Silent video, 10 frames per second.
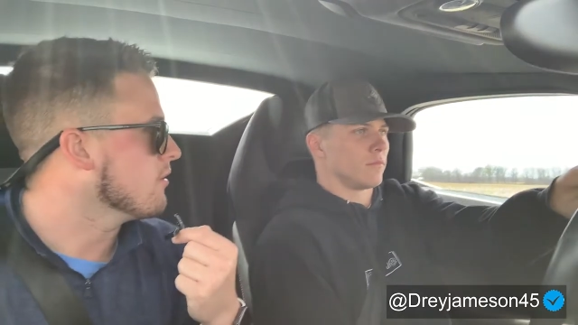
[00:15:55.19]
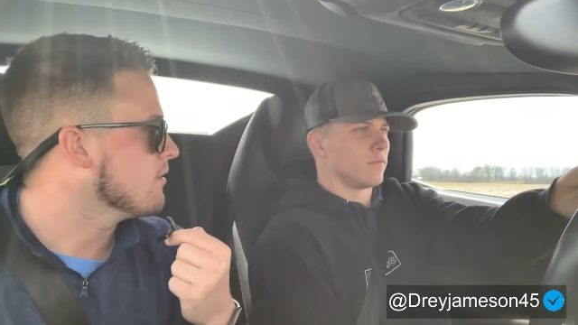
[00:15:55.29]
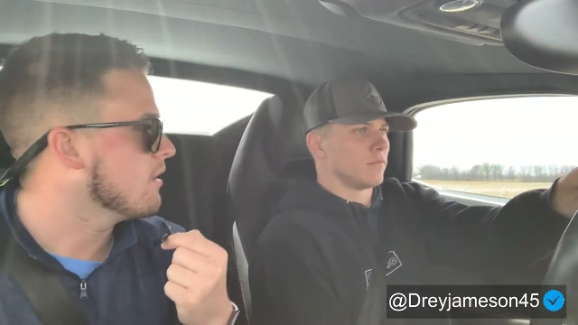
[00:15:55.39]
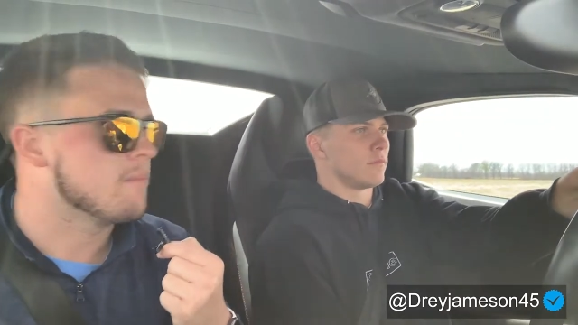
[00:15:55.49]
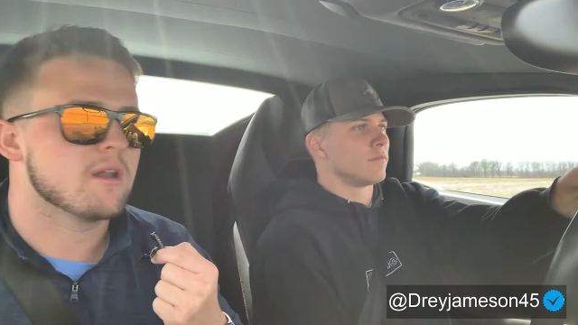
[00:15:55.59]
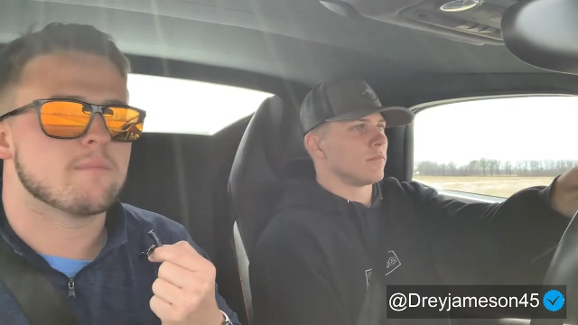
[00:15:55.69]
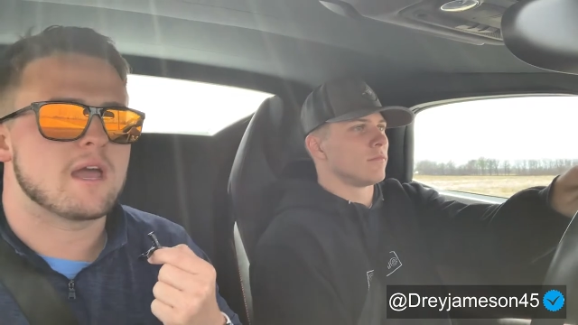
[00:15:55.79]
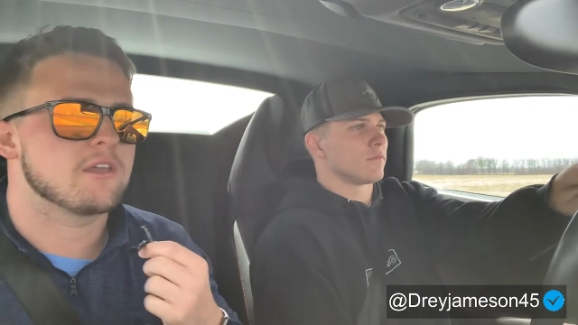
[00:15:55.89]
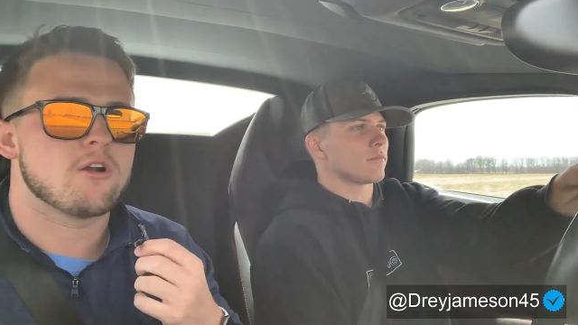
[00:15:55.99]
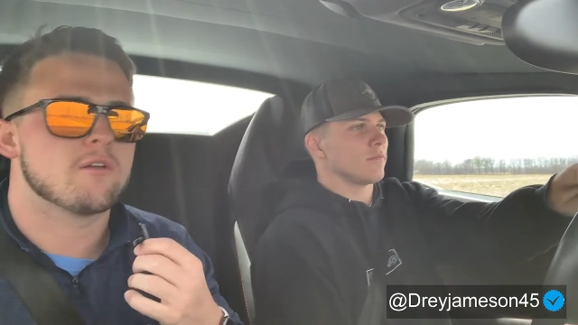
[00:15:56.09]
Speaker 1: I mean,
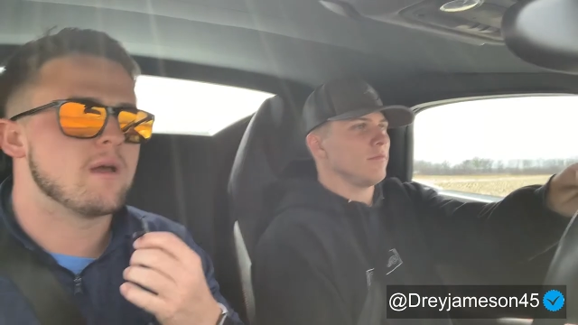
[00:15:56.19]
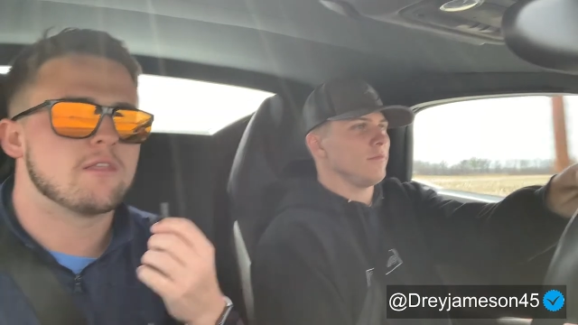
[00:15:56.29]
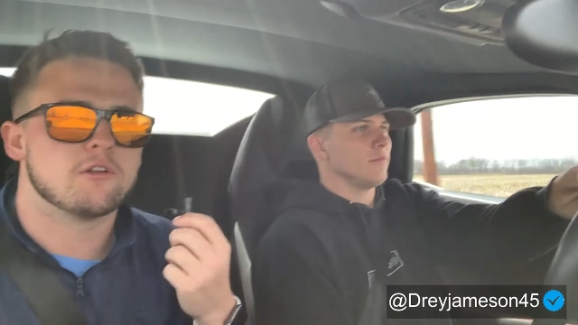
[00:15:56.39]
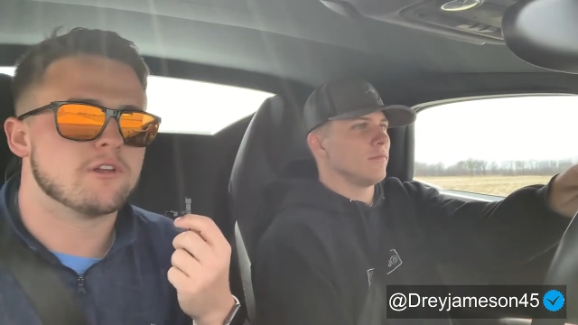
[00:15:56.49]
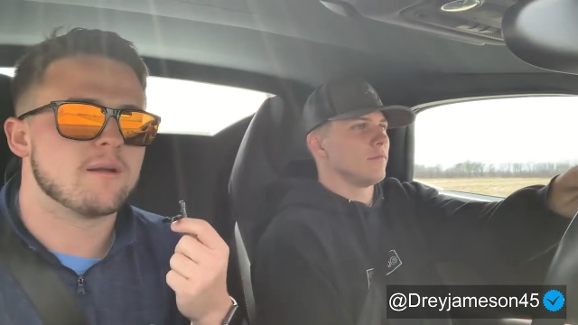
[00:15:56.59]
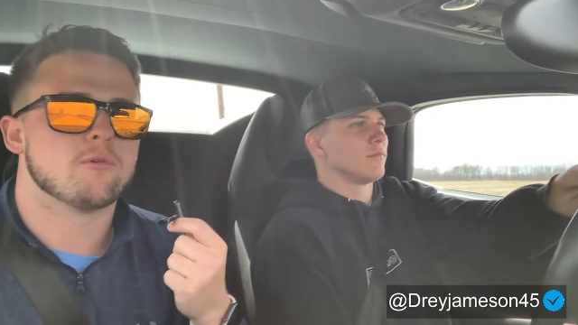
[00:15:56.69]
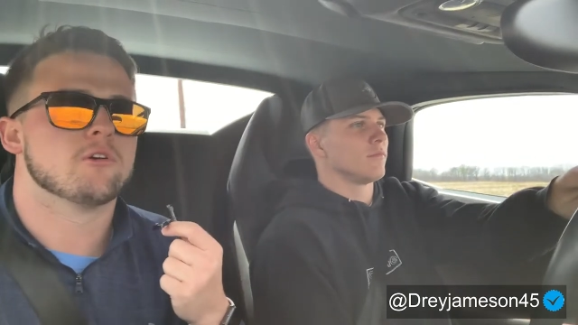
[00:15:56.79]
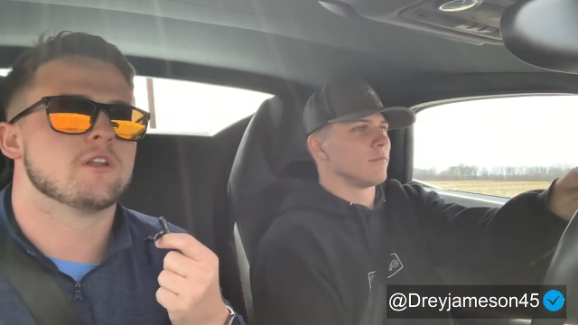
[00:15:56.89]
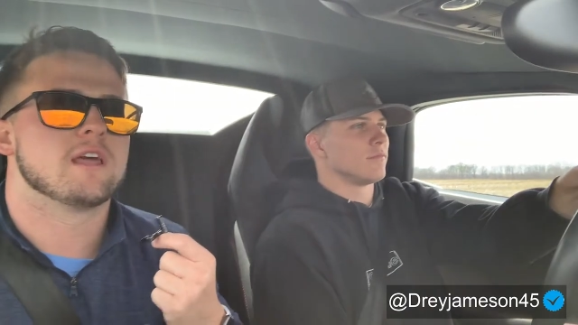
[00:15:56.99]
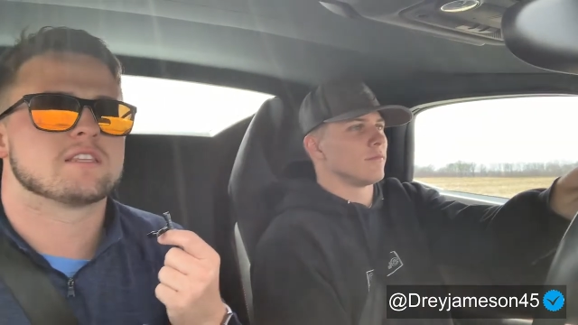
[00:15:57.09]
backyard in my little neighborhood.